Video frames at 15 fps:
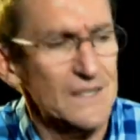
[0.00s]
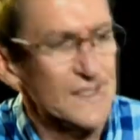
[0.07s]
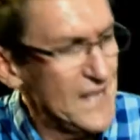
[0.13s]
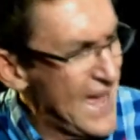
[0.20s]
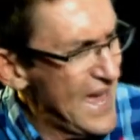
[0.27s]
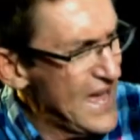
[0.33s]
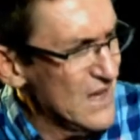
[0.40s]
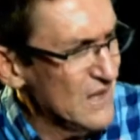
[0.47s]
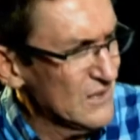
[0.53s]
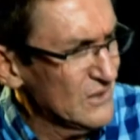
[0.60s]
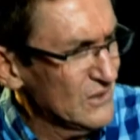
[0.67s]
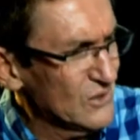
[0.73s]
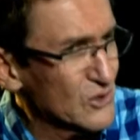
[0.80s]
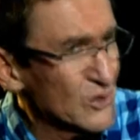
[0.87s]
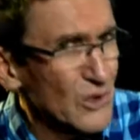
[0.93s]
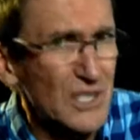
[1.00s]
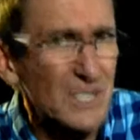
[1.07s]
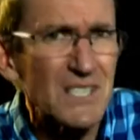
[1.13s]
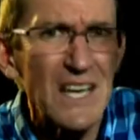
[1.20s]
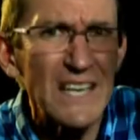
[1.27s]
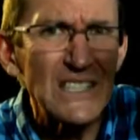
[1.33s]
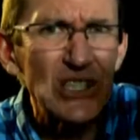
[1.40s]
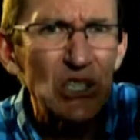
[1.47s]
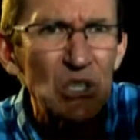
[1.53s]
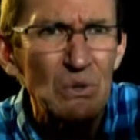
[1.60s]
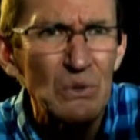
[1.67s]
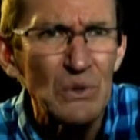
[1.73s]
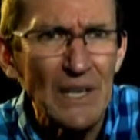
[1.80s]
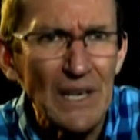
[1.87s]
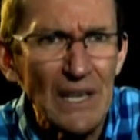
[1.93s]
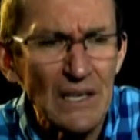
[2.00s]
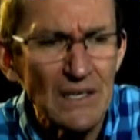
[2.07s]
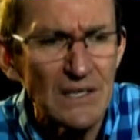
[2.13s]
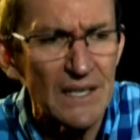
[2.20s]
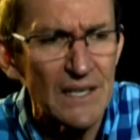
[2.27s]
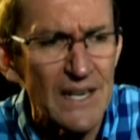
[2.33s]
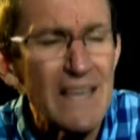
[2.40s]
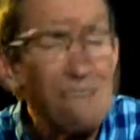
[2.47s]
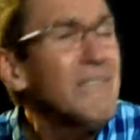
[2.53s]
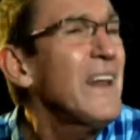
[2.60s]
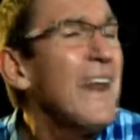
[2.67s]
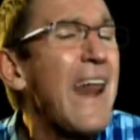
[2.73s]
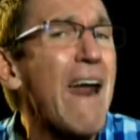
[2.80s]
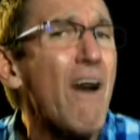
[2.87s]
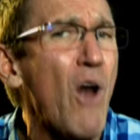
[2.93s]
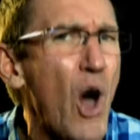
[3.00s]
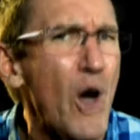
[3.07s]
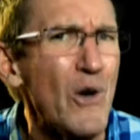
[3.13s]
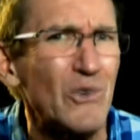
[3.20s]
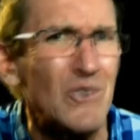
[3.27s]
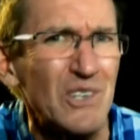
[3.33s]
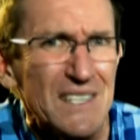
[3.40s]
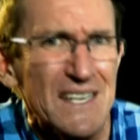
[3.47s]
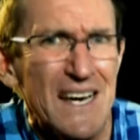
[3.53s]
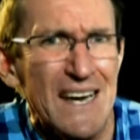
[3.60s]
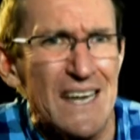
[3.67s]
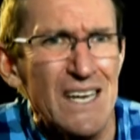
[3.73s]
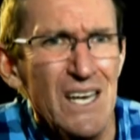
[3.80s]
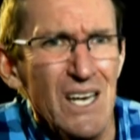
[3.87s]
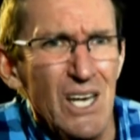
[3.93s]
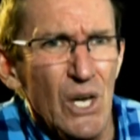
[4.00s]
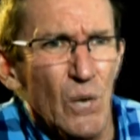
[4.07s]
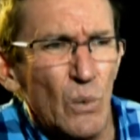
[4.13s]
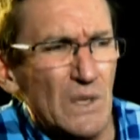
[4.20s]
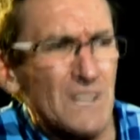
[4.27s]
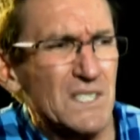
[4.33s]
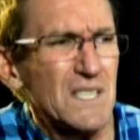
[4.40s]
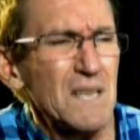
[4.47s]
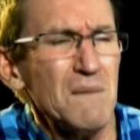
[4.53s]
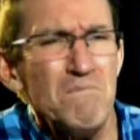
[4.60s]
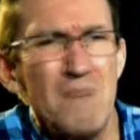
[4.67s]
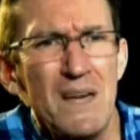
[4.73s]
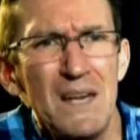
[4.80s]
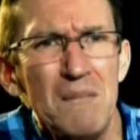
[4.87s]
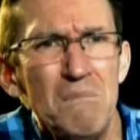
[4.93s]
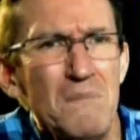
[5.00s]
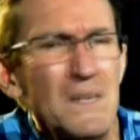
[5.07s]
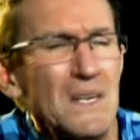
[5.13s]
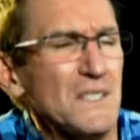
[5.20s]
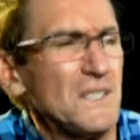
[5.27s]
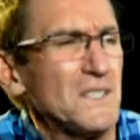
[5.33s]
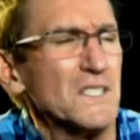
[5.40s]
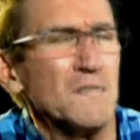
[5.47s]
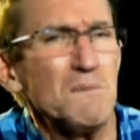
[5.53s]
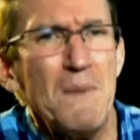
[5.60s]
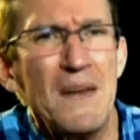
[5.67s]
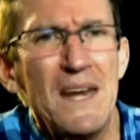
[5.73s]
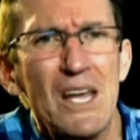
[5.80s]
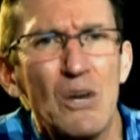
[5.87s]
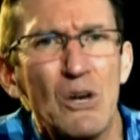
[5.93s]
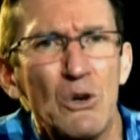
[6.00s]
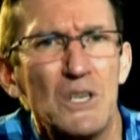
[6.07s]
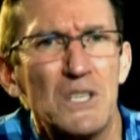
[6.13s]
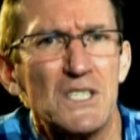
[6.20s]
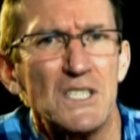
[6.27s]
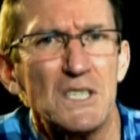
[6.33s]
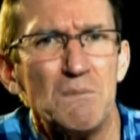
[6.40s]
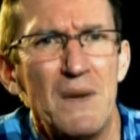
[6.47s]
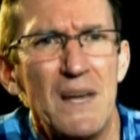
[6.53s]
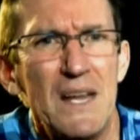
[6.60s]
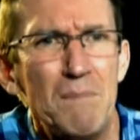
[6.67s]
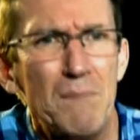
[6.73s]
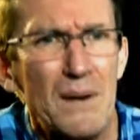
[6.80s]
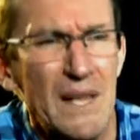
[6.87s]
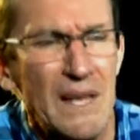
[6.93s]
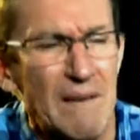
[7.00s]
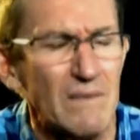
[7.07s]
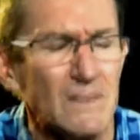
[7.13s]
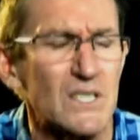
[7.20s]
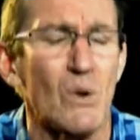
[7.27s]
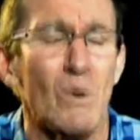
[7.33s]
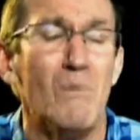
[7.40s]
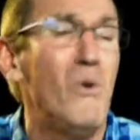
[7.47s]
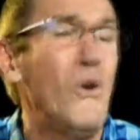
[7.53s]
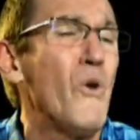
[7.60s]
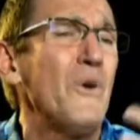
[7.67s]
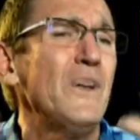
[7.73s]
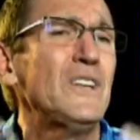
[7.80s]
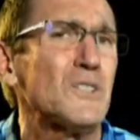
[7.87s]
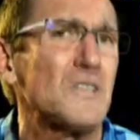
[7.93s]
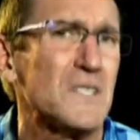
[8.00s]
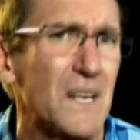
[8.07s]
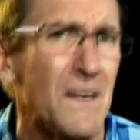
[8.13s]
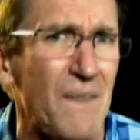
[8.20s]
Down through the centuries, and even in our own day, we see many ministers, many Christians, many believers who are more interested